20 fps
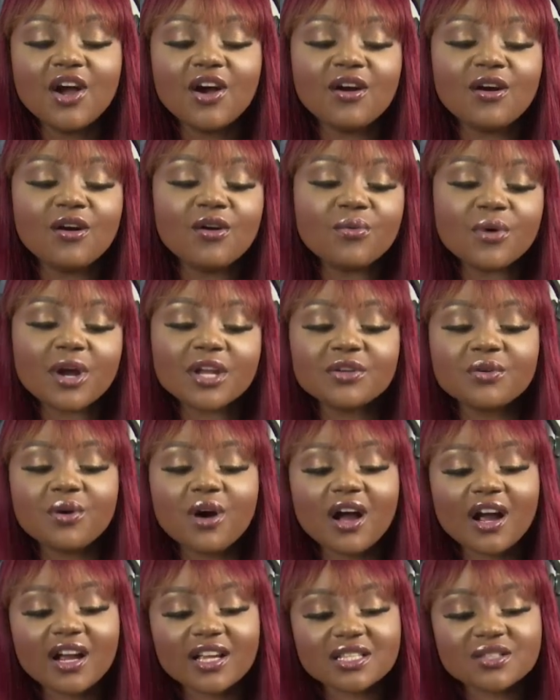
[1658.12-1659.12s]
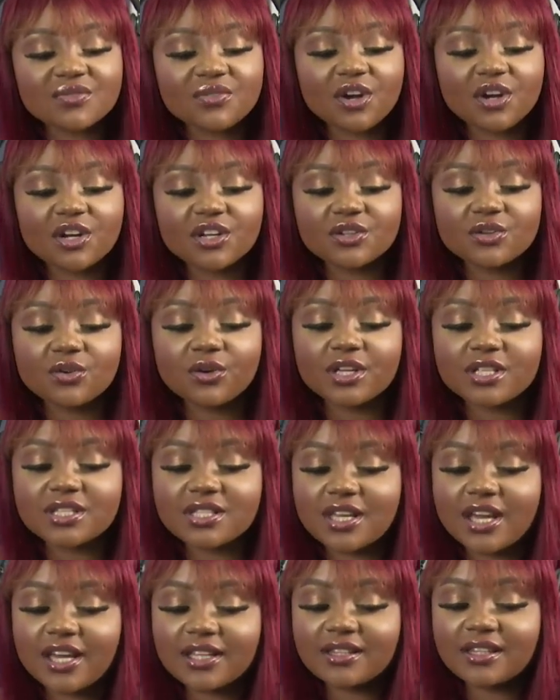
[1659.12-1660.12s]
Oh, where you are is very
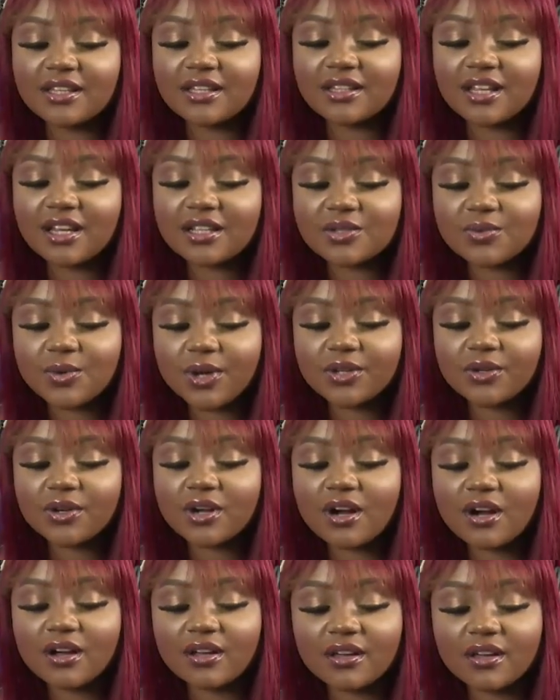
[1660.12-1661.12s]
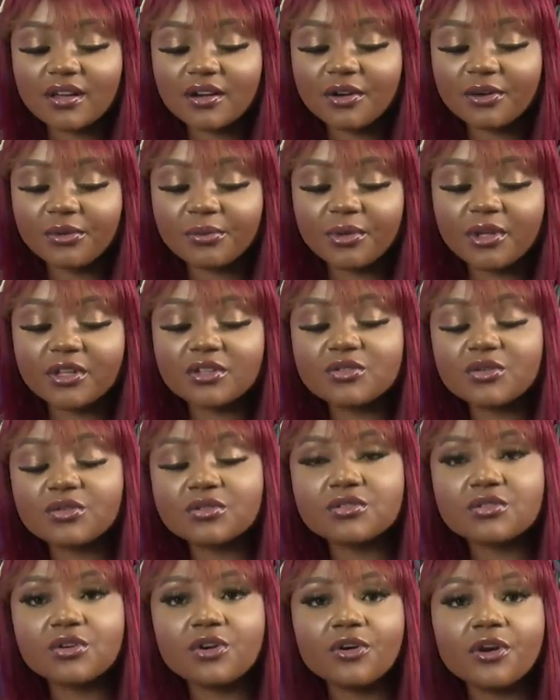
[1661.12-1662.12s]
noisy. I think that's why you can't hear me. So
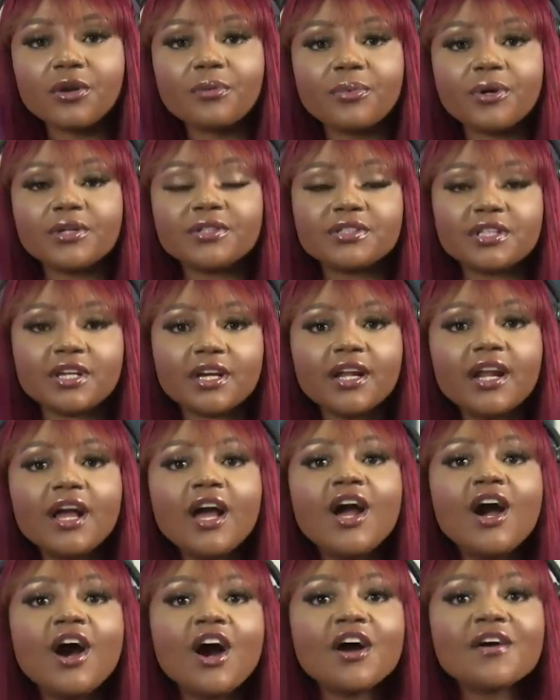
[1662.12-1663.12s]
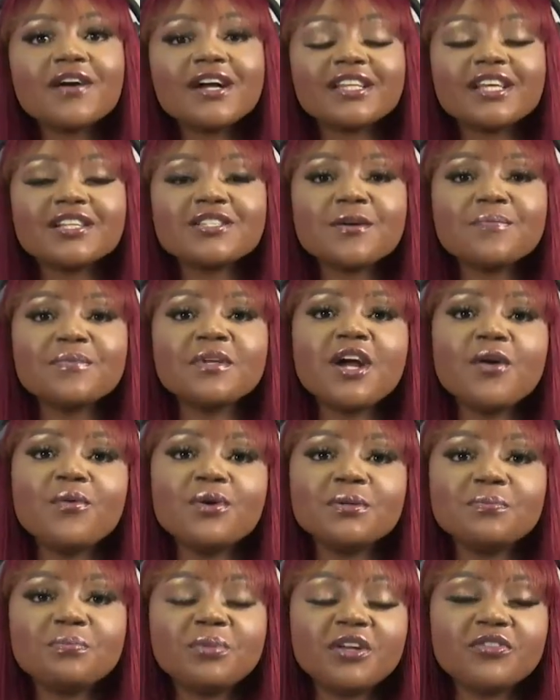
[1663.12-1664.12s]
sorry about that. All right, there's something I
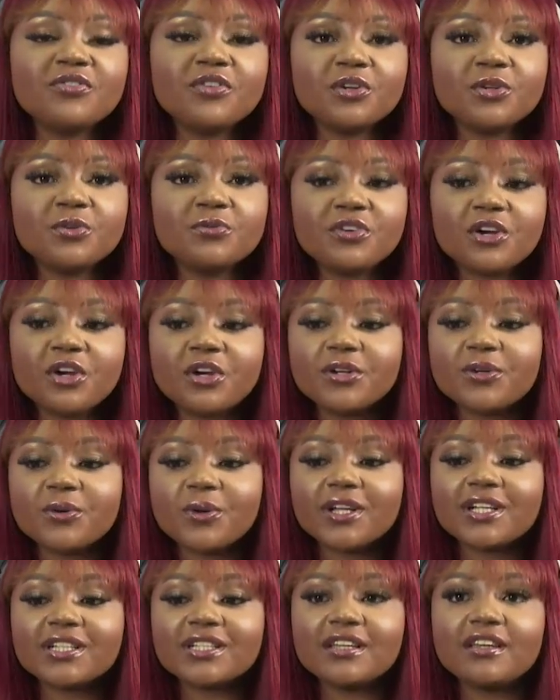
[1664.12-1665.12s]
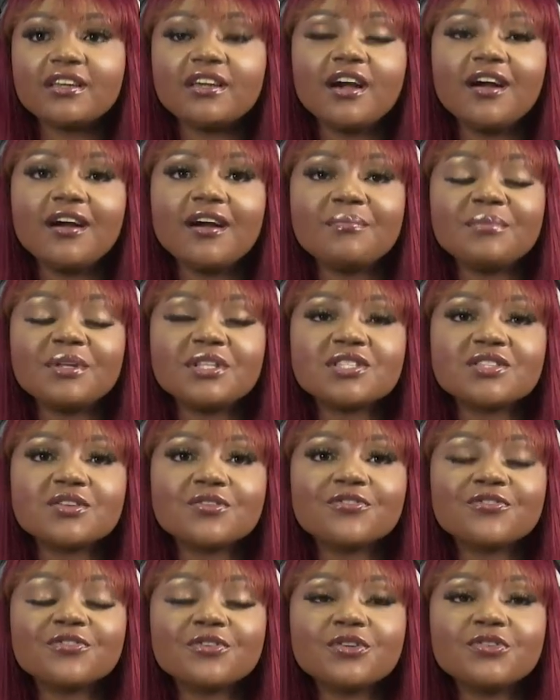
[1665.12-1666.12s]
want to play for you very quickly. Um, it's
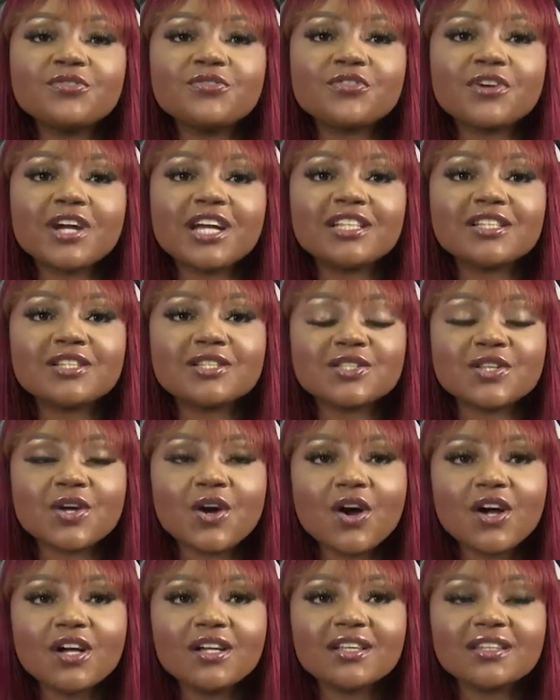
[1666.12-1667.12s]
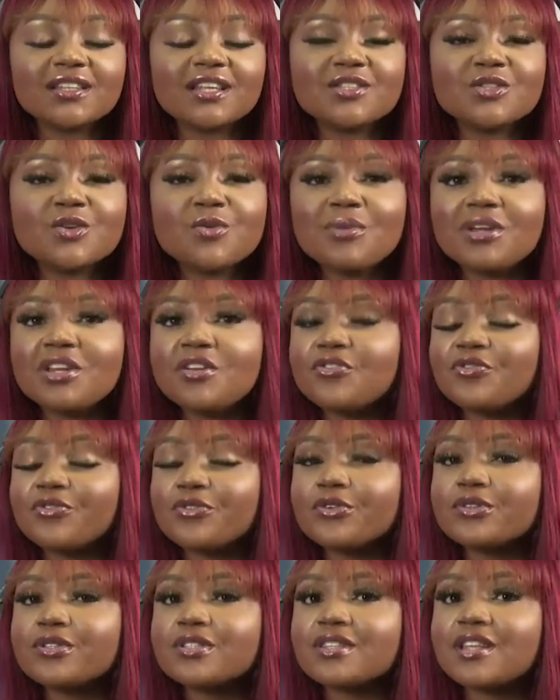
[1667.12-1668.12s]
the Fruit Friends song. There's so many
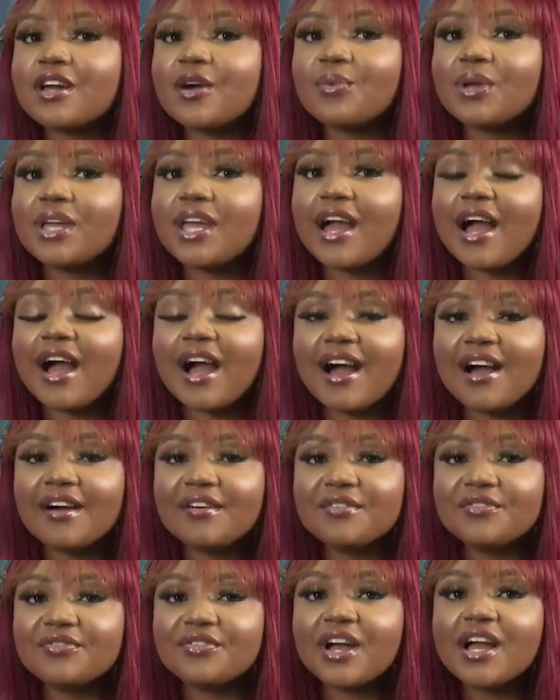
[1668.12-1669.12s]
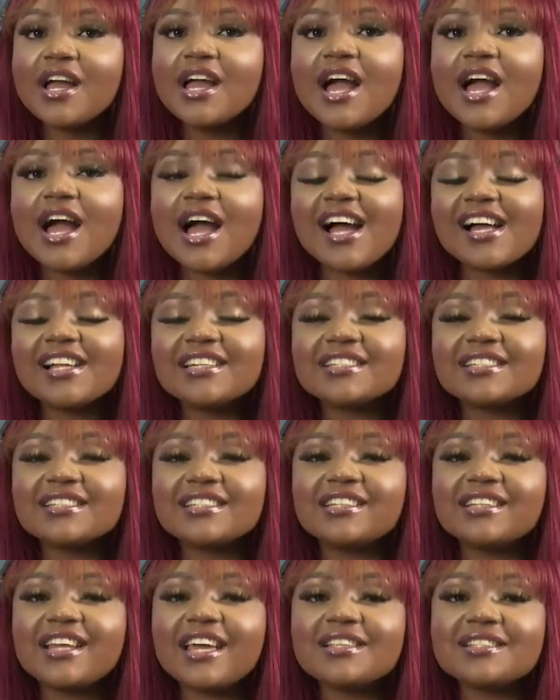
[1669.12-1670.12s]
fruits that we have. And
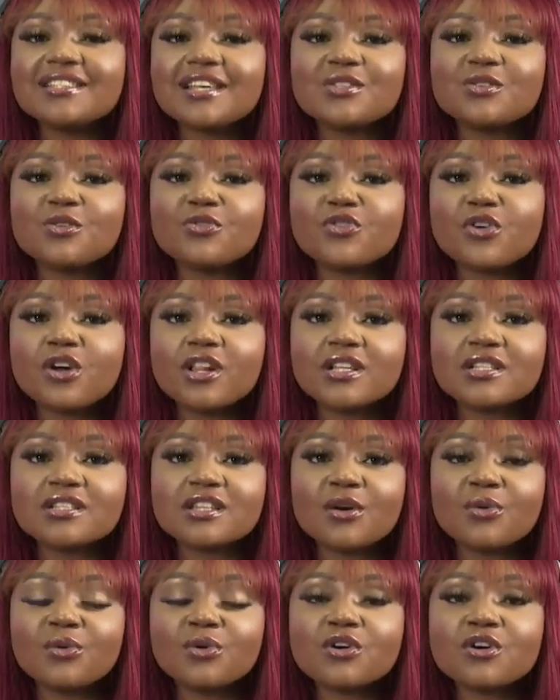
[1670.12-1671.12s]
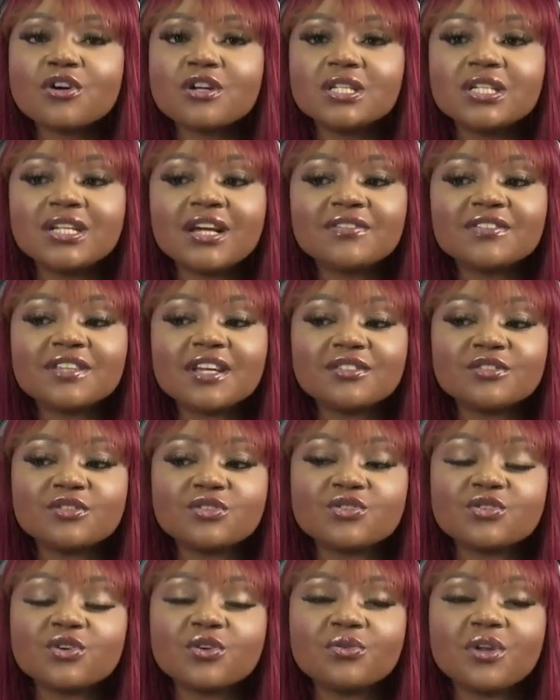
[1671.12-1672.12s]
the next set of callers that we'll call in after
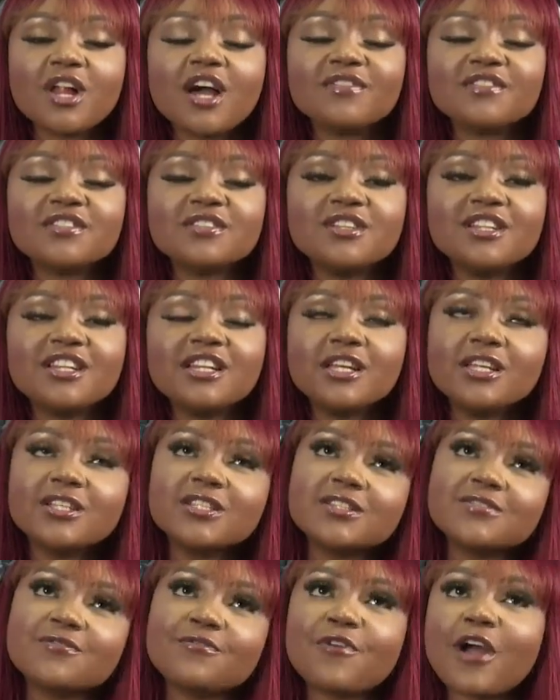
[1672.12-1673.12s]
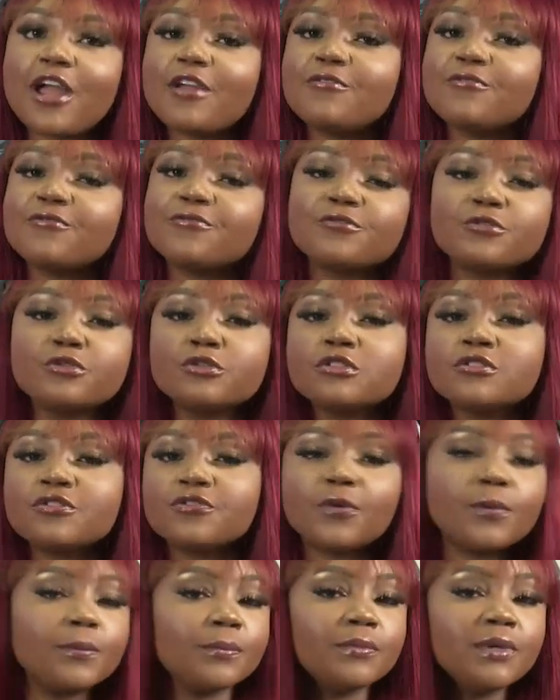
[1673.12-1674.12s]
this song will have to list five fruits
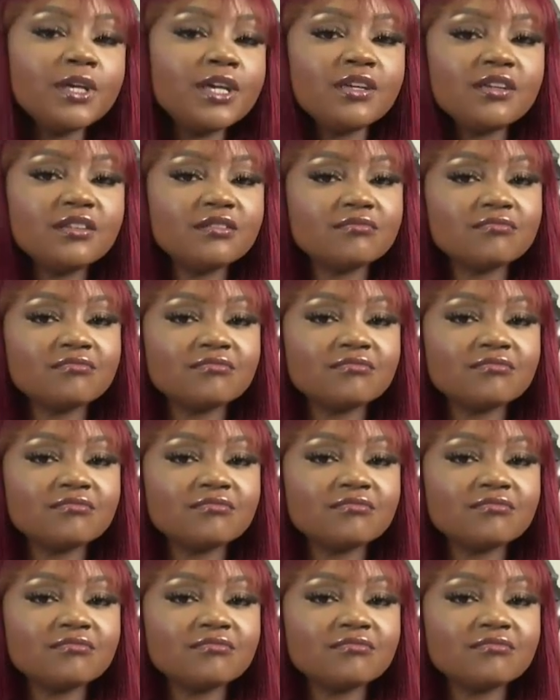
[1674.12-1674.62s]
for me.